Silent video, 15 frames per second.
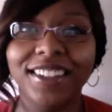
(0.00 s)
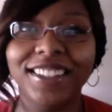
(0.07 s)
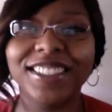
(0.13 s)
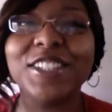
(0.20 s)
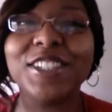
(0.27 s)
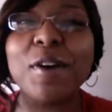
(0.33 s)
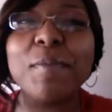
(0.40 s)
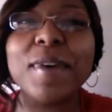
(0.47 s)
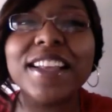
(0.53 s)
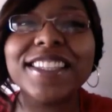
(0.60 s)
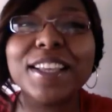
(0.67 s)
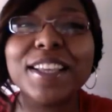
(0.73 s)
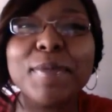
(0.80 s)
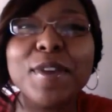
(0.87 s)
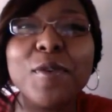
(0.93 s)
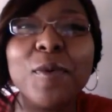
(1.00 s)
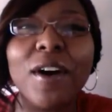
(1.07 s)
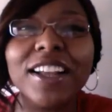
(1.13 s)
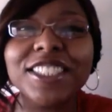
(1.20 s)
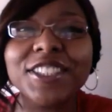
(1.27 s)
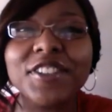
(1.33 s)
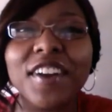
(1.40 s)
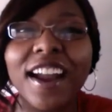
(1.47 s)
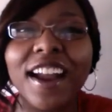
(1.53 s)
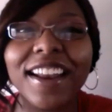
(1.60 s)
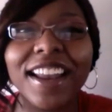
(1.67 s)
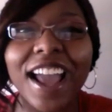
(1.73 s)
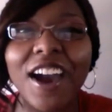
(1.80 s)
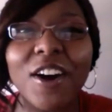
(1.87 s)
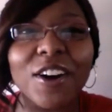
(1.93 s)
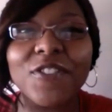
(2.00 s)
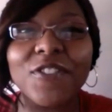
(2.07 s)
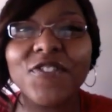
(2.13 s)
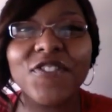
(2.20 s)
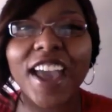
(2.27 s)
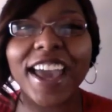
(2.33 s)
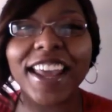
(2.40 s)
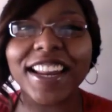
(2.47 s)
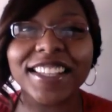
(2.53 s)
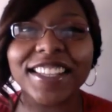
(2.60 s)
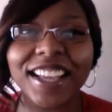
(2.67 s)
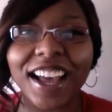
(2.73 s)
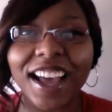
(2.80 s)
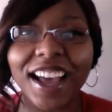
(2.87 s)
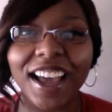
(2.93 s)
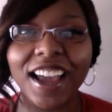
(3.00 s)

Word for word: So, I bet some of you watching right now are fatties, huh?